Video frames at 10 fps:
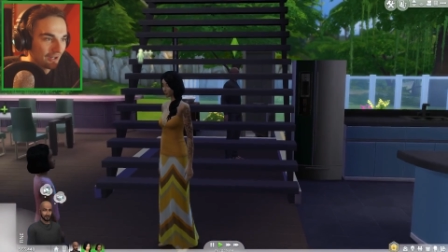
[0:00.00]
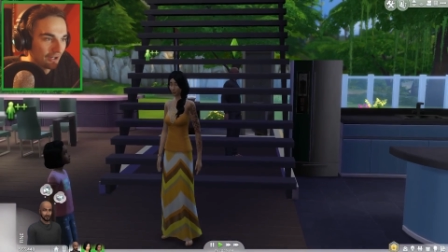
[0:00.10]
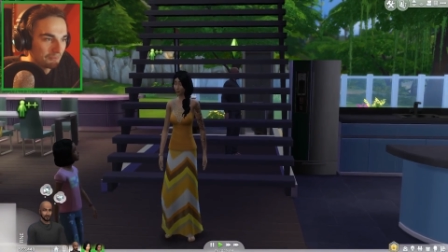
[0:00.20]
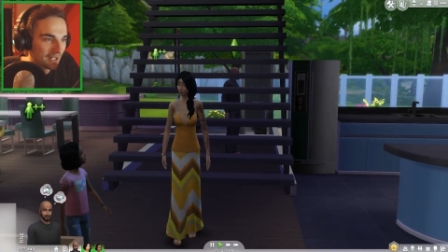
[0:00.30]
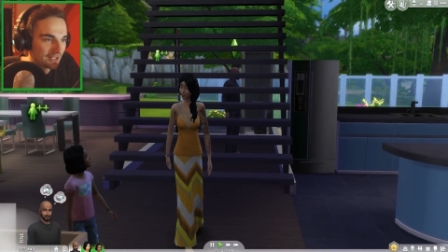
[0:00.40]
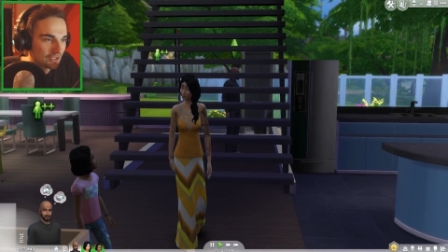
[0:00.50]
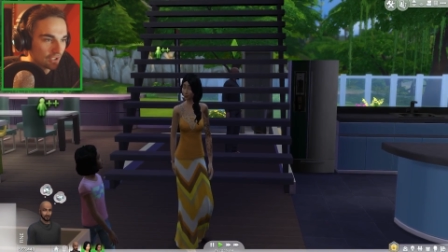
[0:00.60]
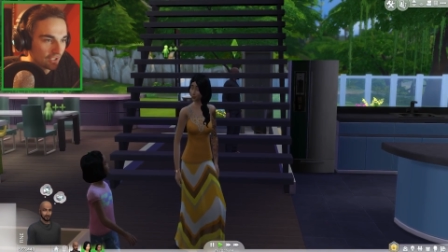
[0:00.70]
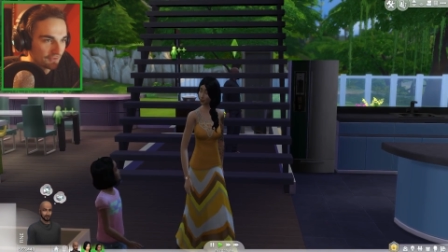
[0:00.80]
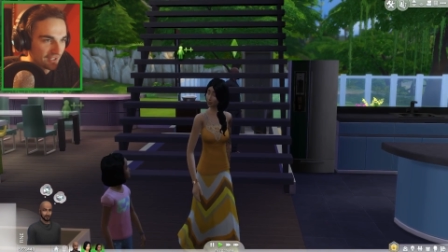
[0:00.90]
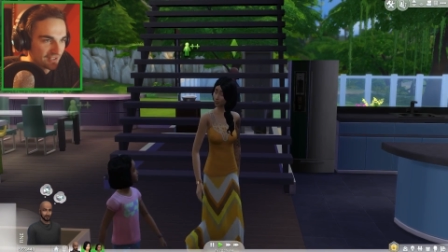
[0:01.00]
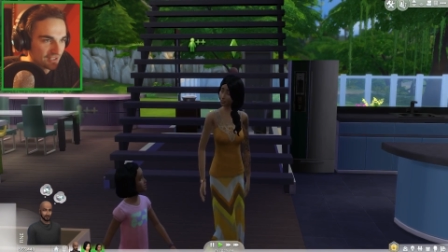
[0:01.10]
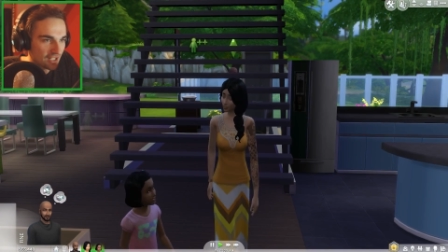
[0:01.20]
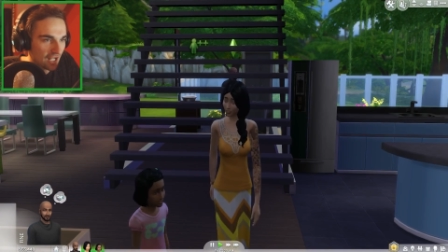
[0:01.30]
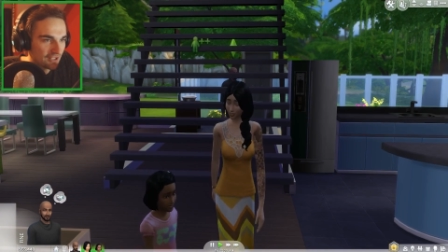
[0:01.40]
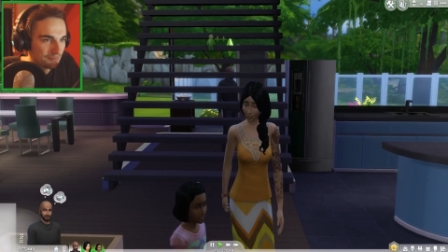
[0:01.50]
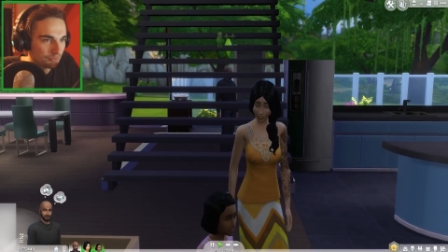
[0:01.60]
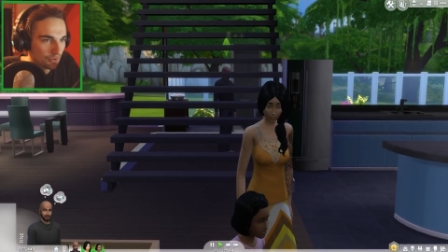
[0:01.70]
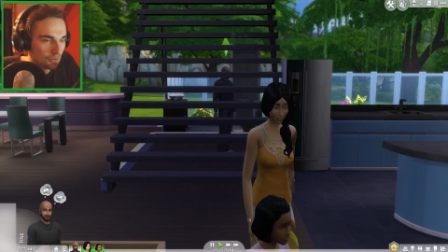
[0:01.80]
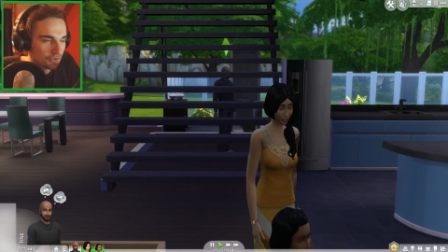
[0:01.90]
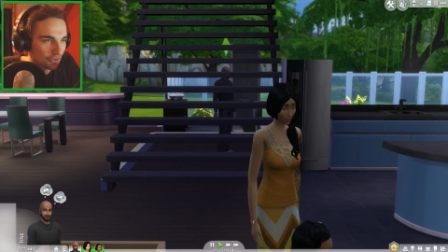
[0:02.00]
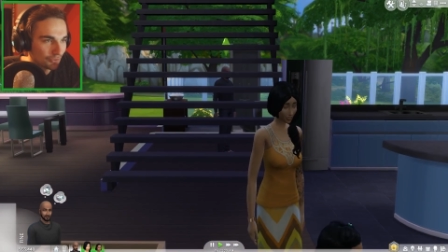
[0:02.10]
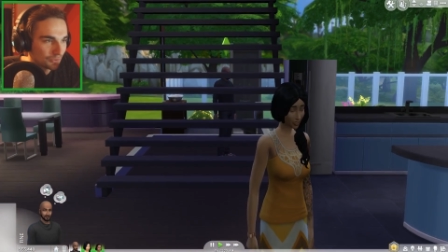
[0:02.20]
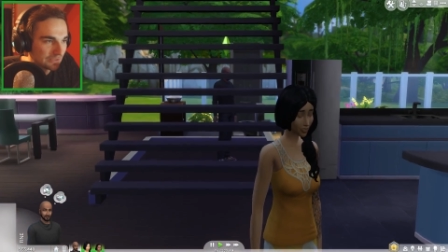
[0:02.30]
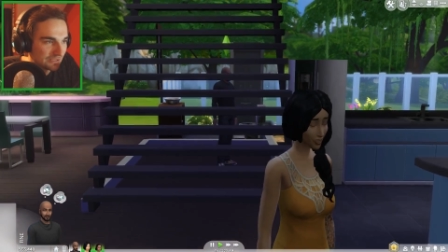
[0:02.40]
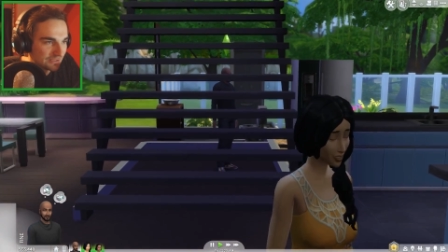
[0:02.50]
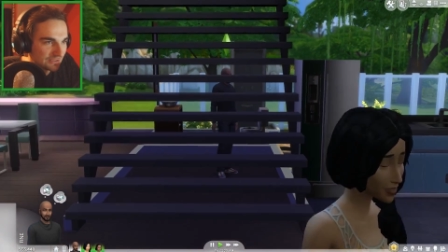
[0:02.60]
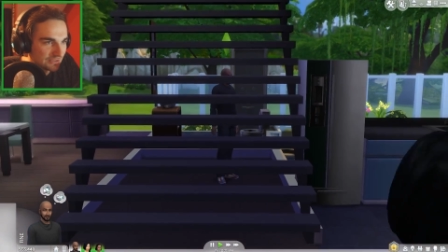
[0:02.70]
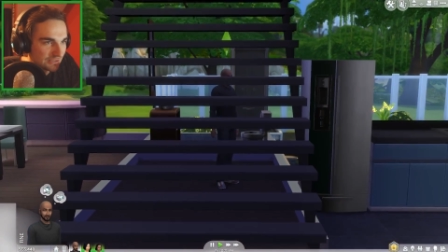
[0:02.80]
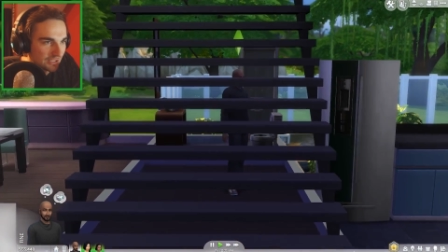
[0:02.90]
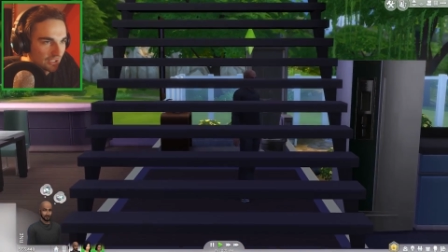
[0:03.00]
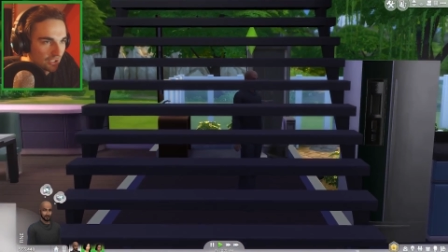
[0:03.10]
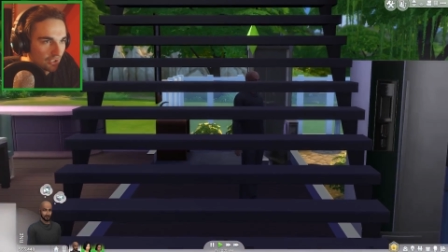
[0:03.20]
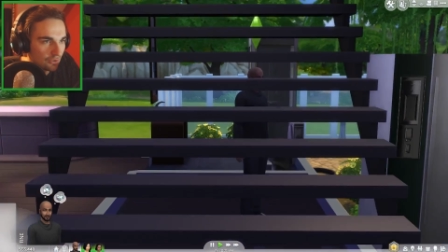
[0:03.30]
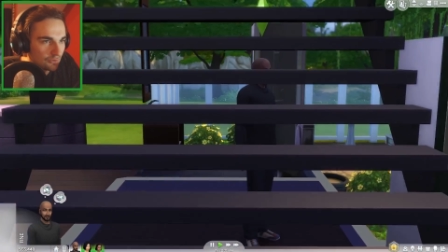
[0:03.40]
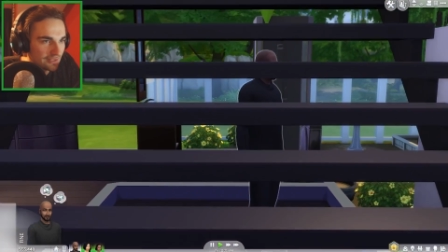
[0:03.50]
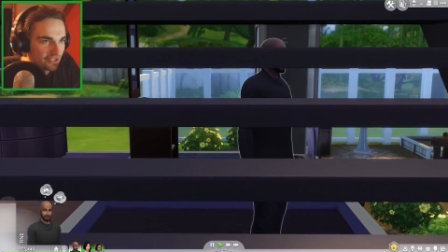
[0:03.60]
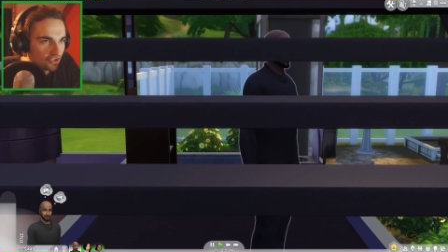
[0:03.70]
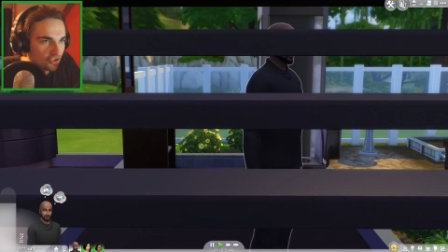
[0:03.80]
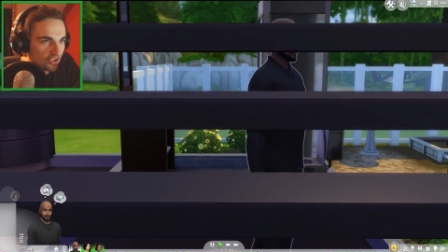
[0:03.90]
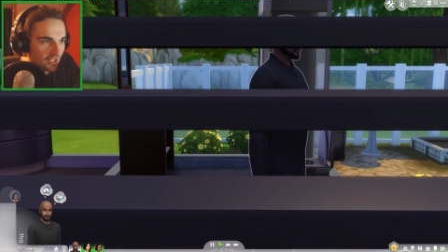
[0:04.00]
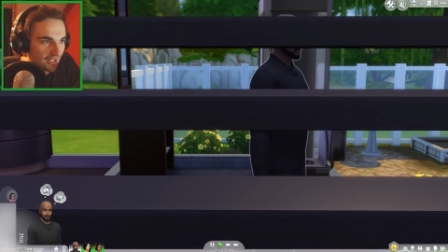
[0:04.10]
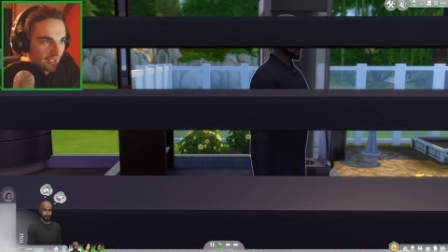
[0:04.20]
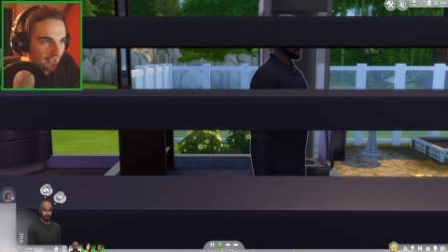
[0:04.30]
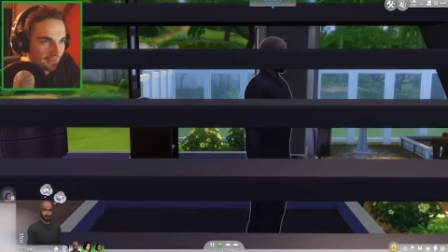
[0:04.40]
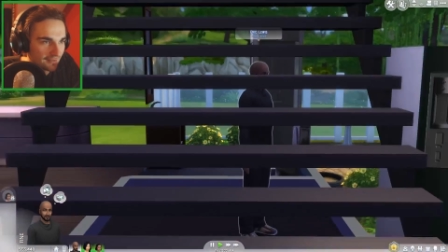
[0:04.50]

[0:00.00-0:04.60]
Oh my god, this is kind of brutal. Holy shit.